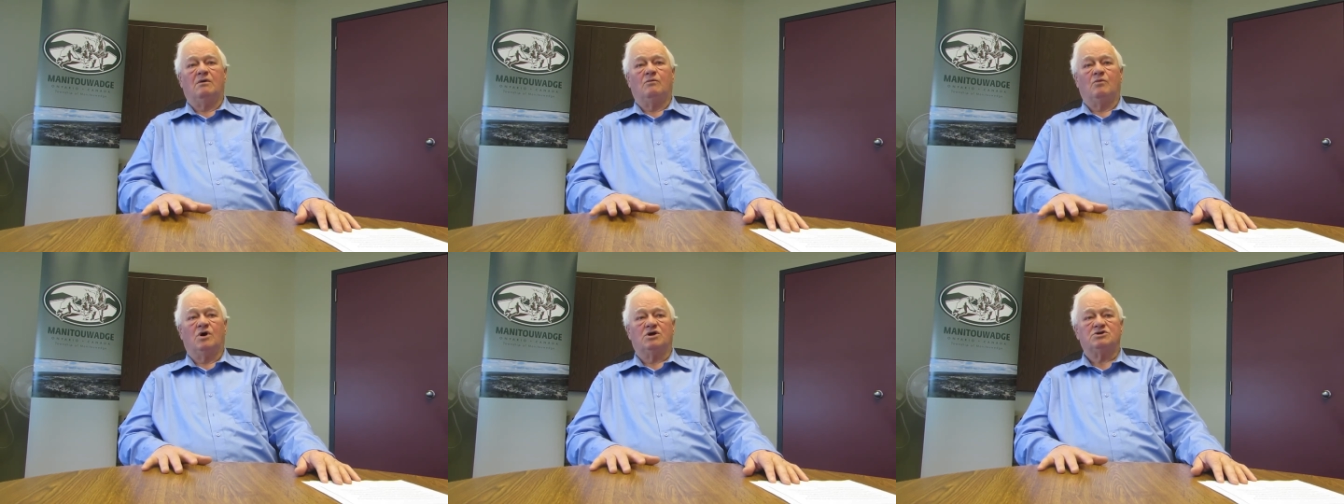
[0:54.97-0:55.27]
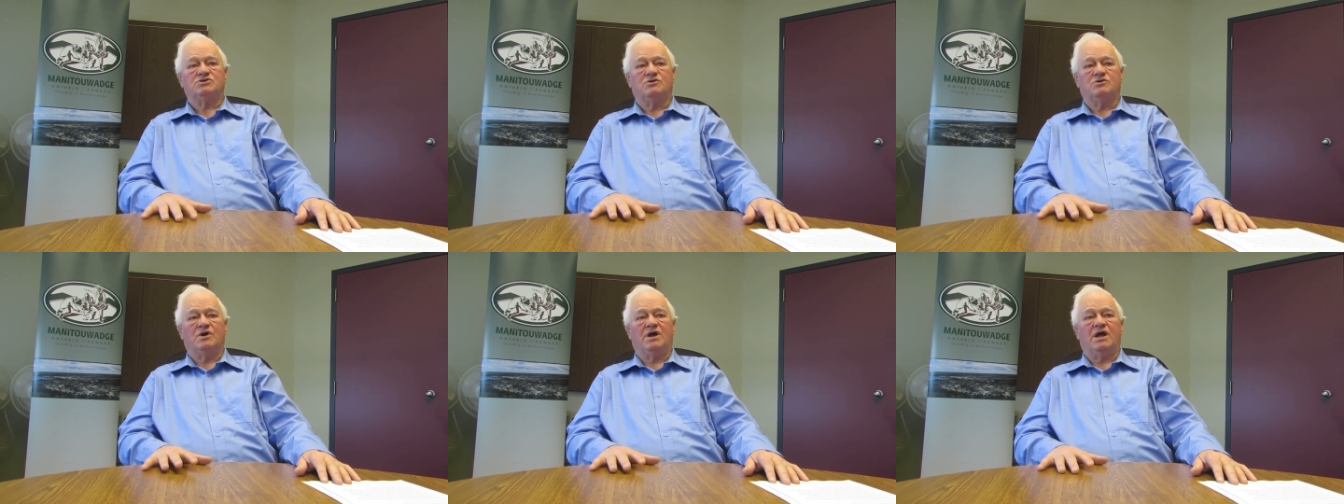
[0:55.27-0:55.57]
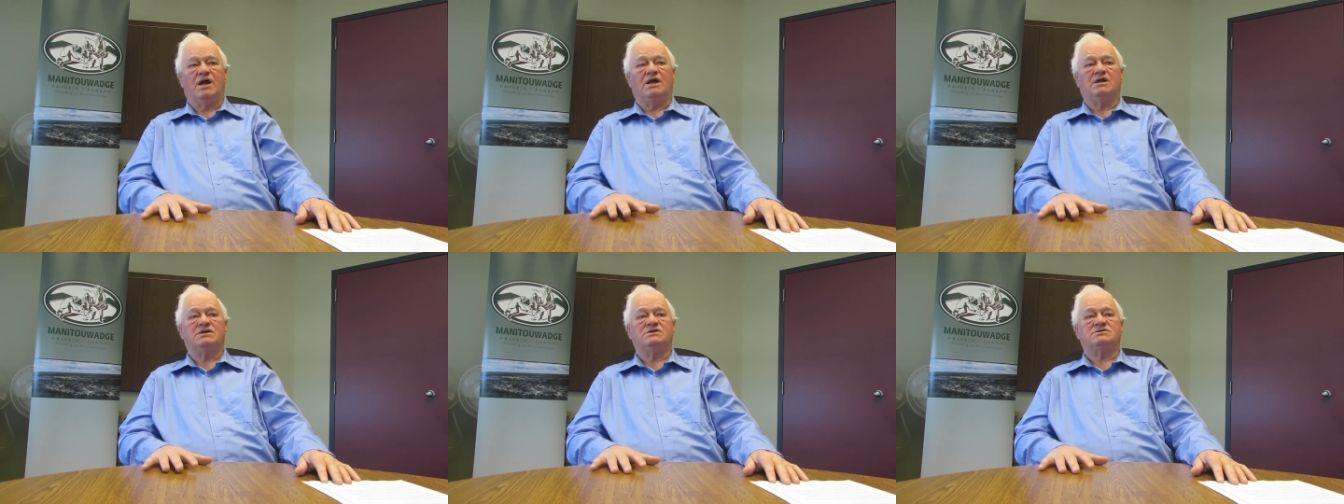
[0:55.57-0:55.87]
Wash your
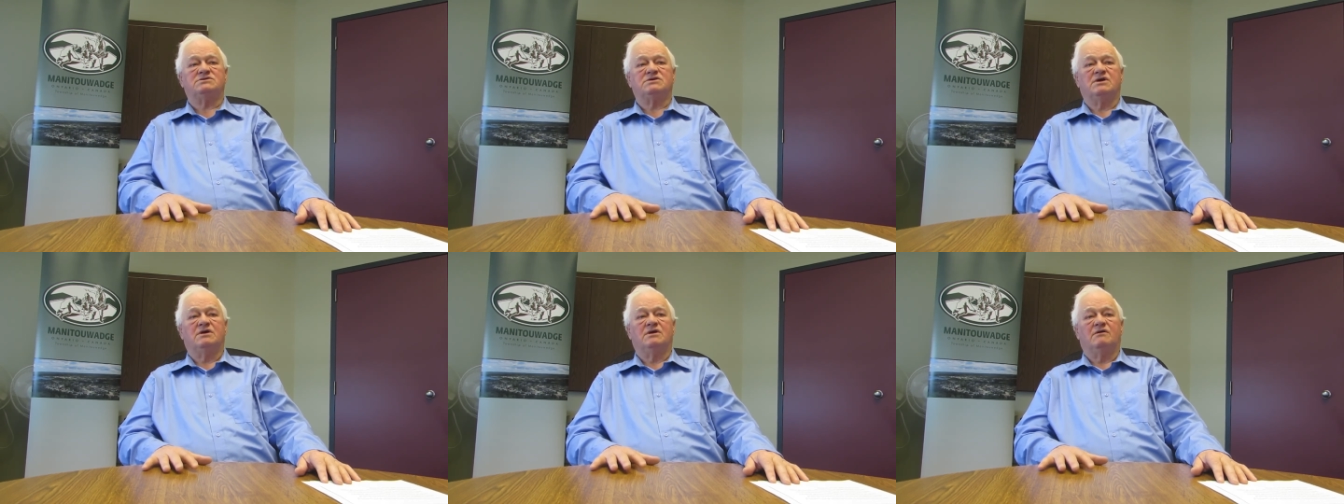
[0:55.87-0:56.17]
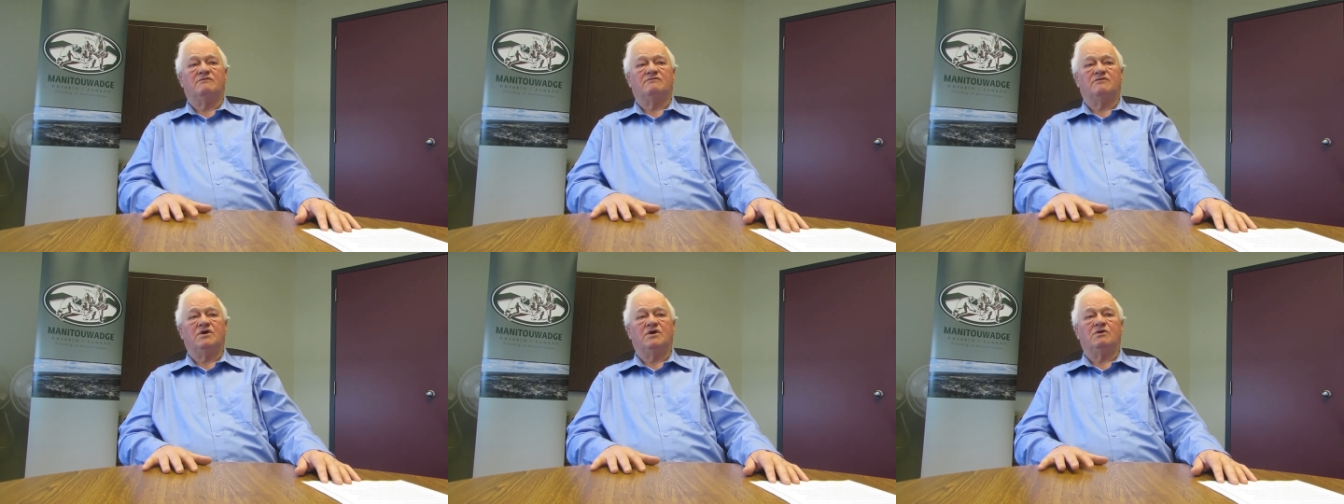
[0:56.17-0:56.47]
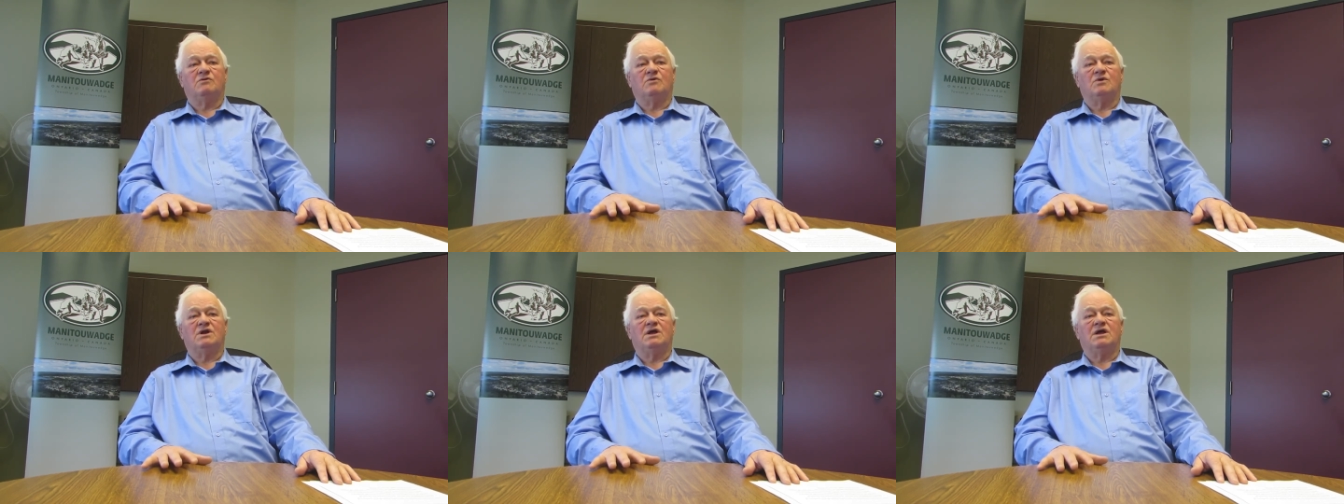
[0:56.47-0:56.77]
hands
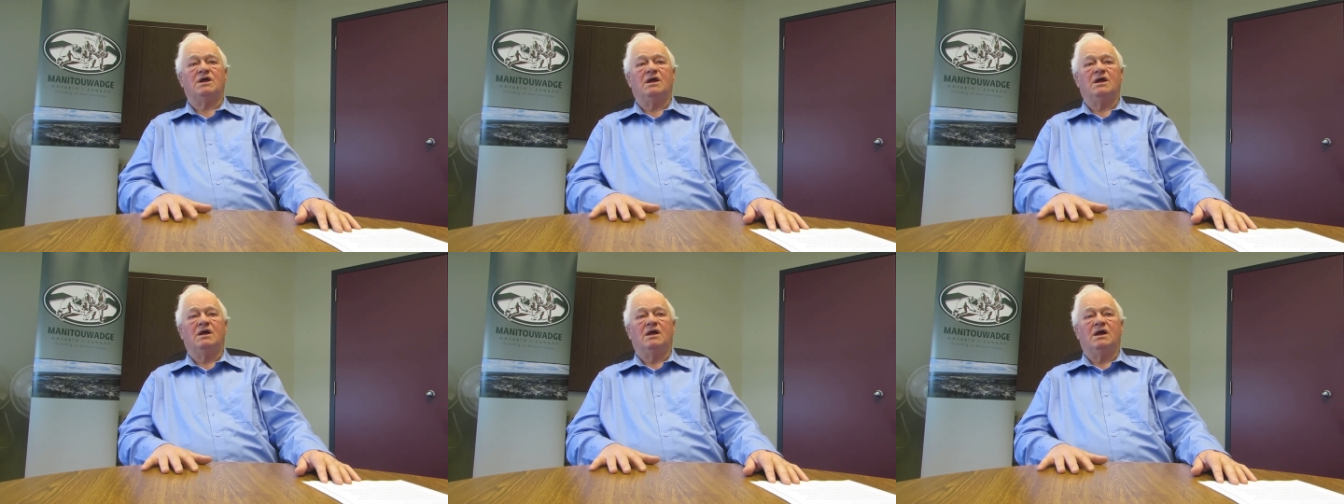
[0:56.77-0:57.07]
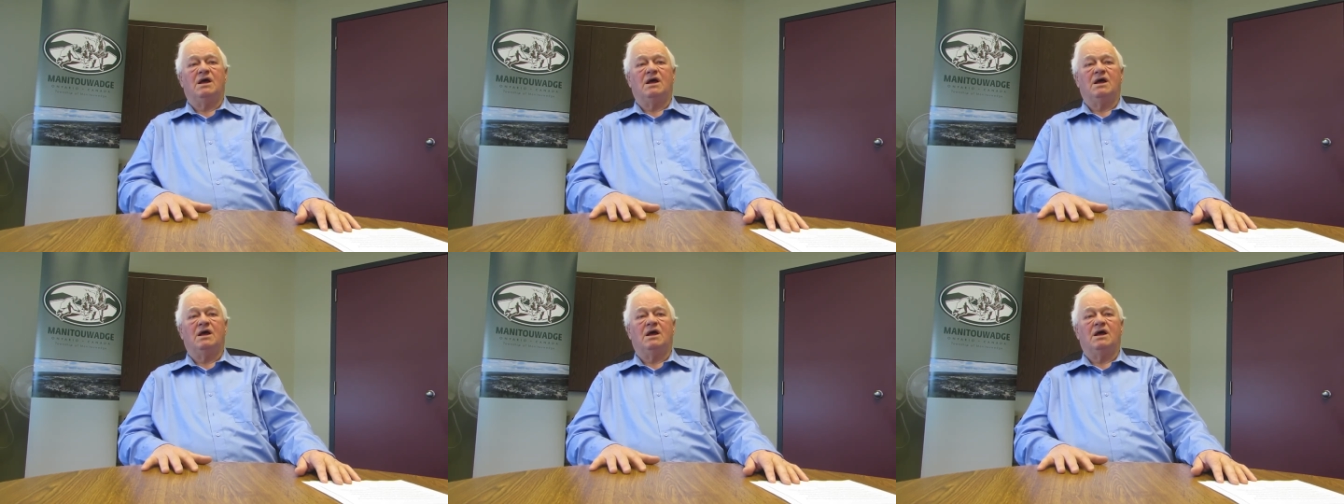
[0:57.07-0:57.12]
frequently